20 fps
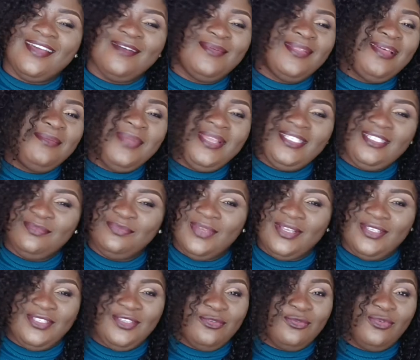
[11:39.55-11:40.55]
I'm an amazing
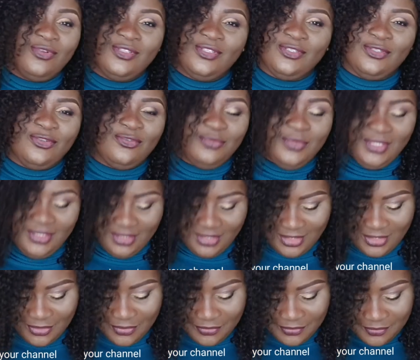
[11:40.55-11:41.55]
person. You want to know me,
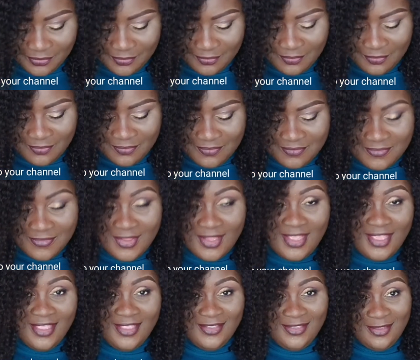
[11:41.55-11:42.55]
so
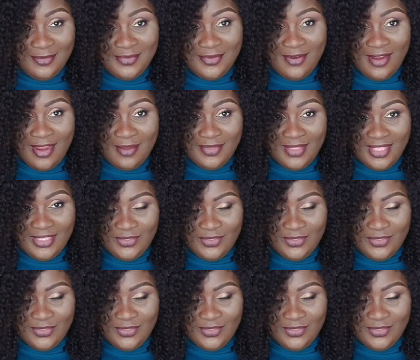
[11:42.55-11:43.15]
subscribe.